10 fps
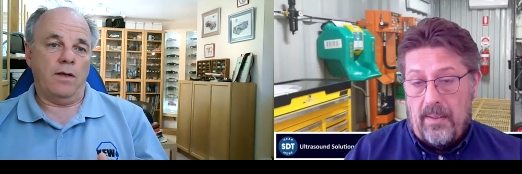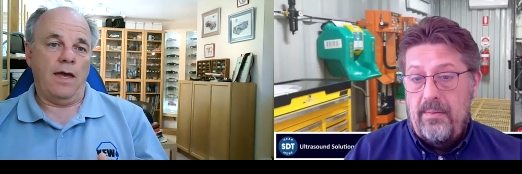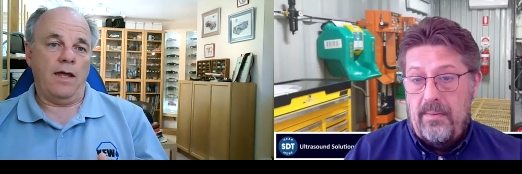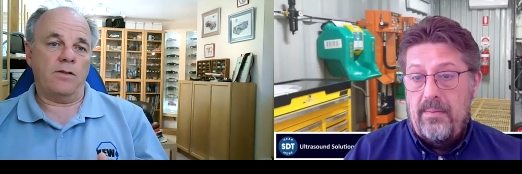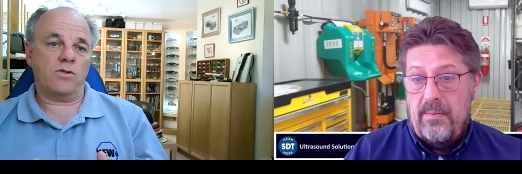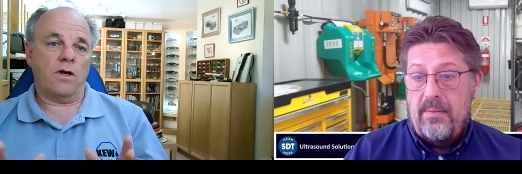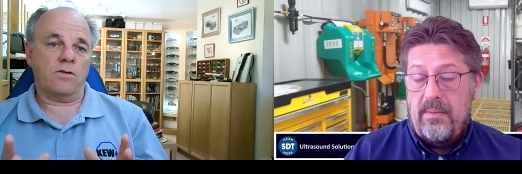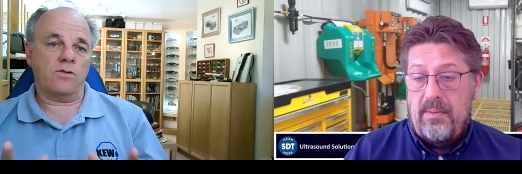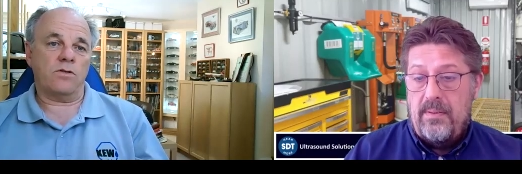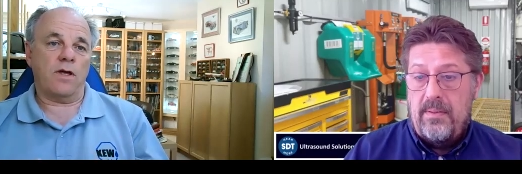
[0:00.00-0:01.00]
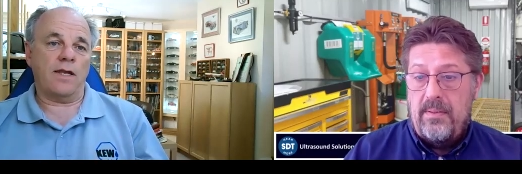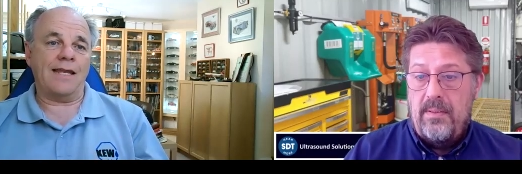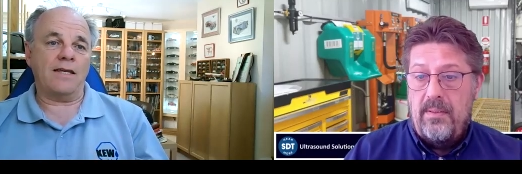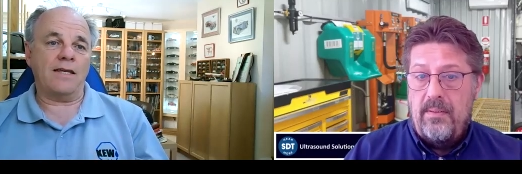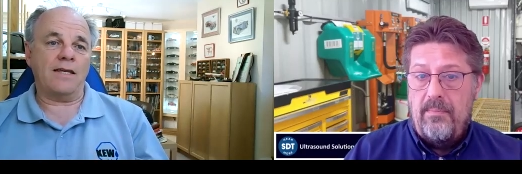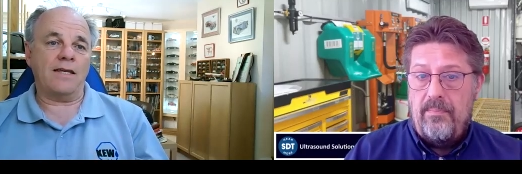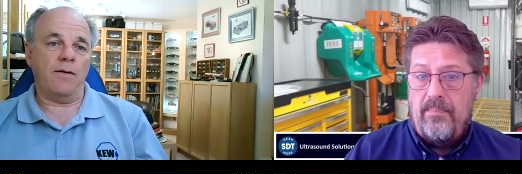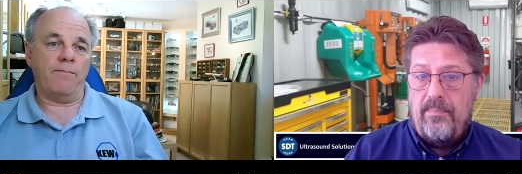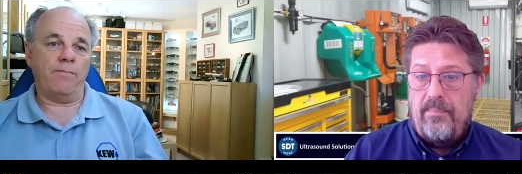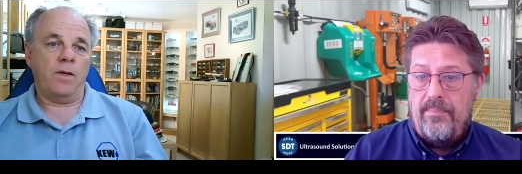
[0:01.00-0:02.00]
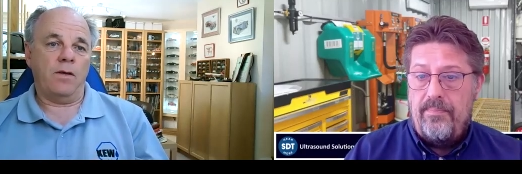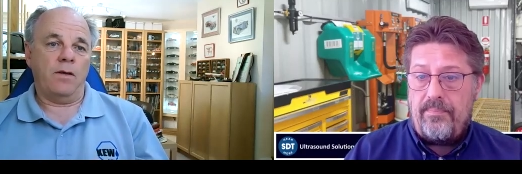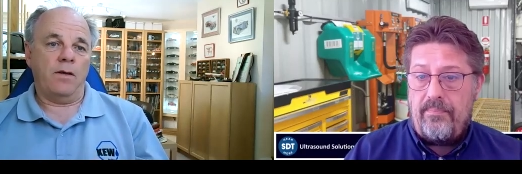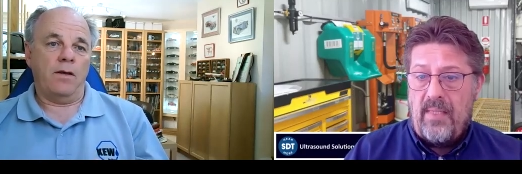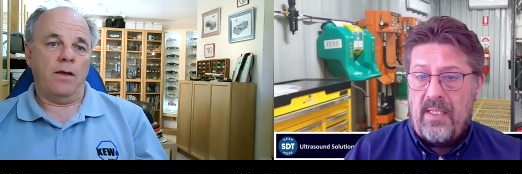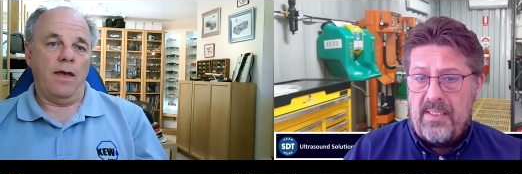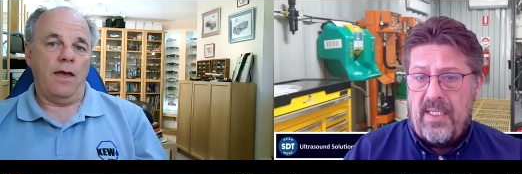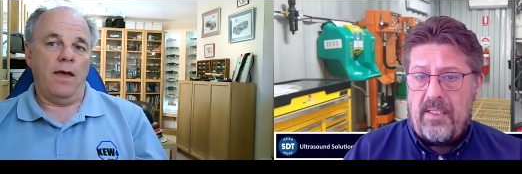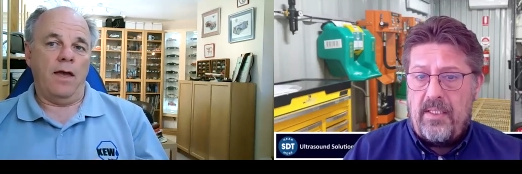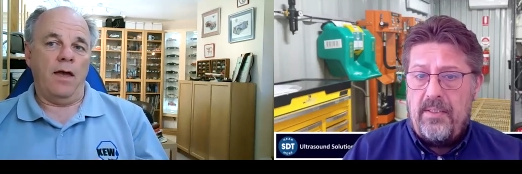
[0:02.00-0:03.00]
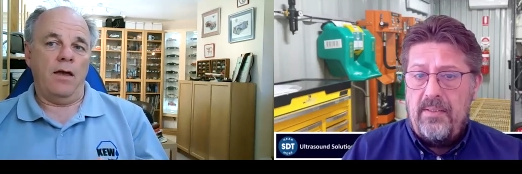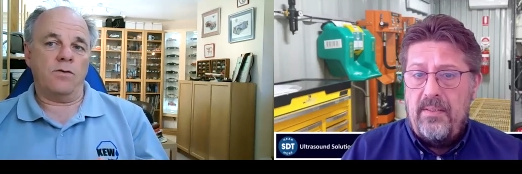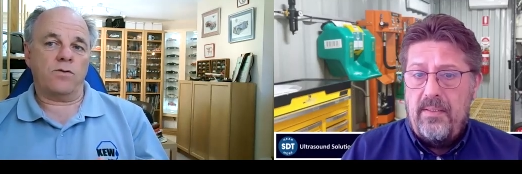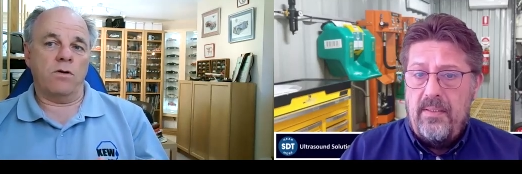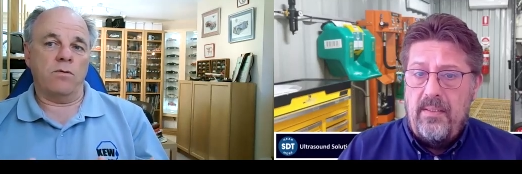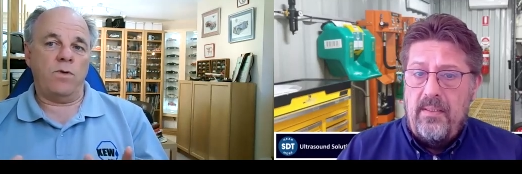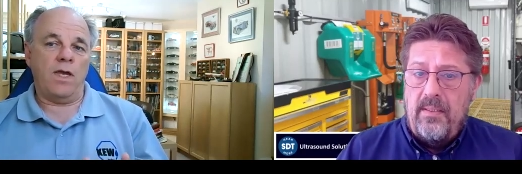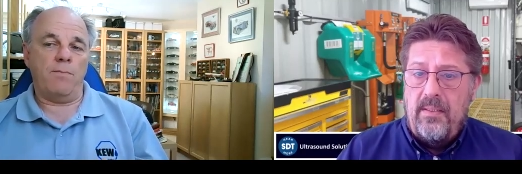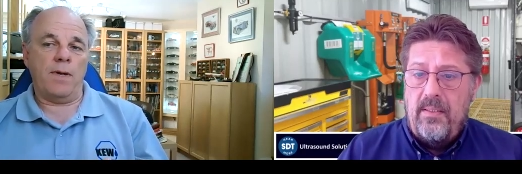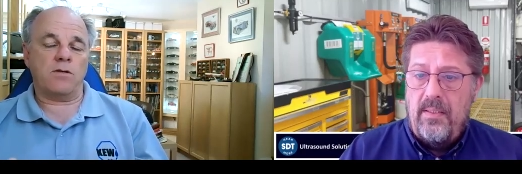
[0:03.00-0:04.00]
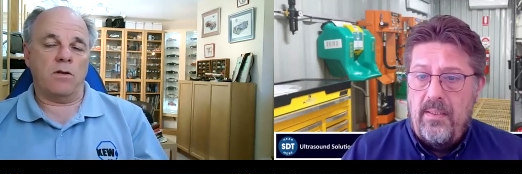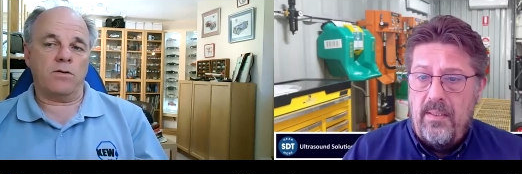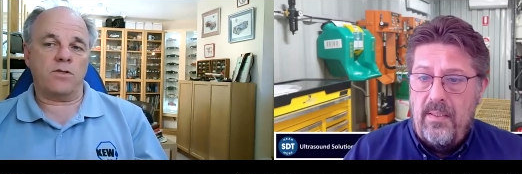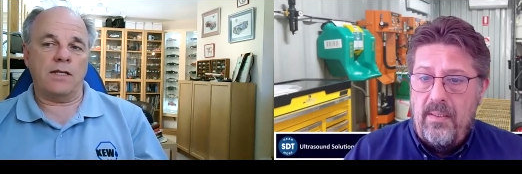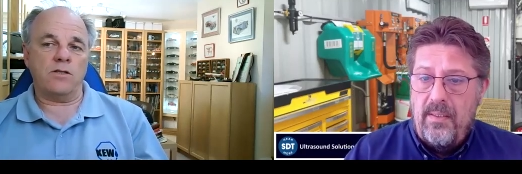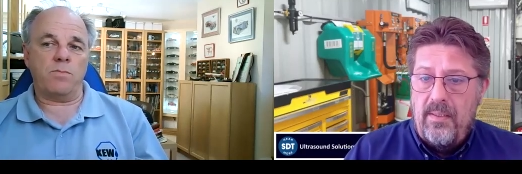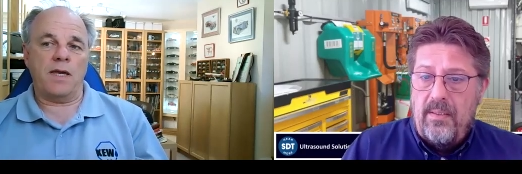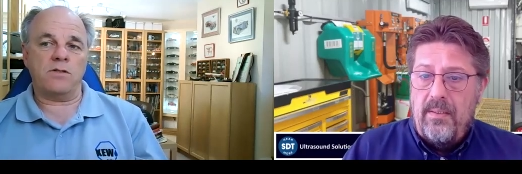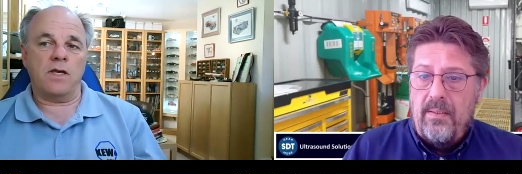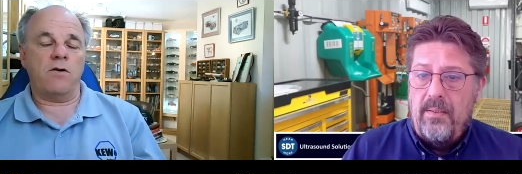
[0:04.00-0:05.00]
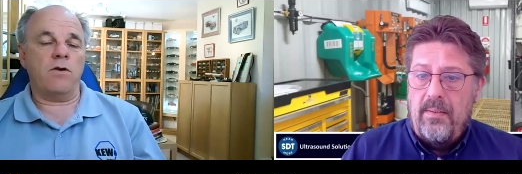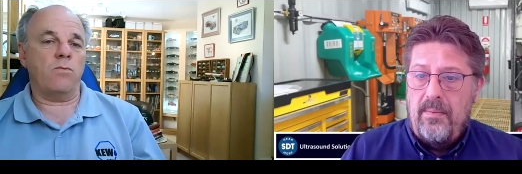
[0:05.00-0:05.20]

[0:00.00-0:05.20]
Speaker 1: and it starts as an identifier. Exactly. Uh, so yeah, it makes a lot of sense. Base area.